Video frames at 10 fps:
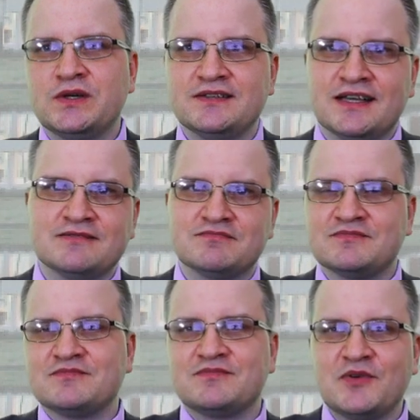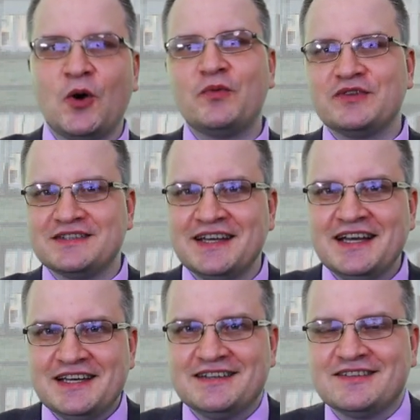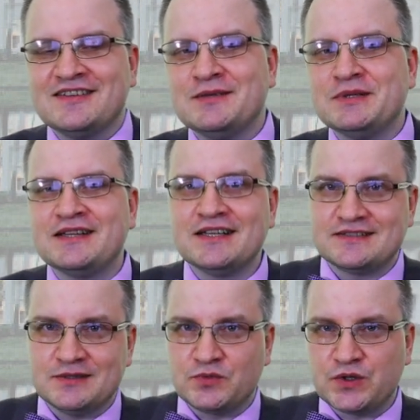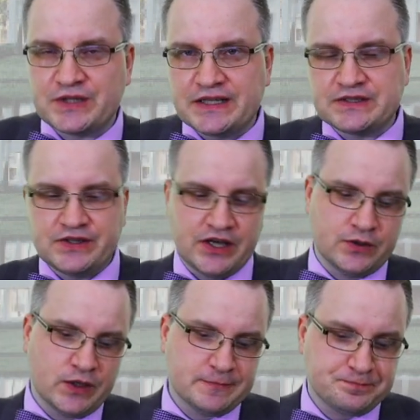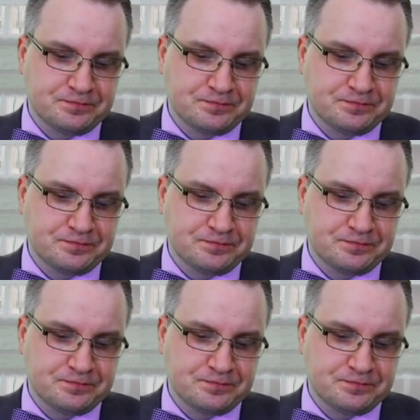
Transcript: way and hopefully a little bit less than broadcast in the other way.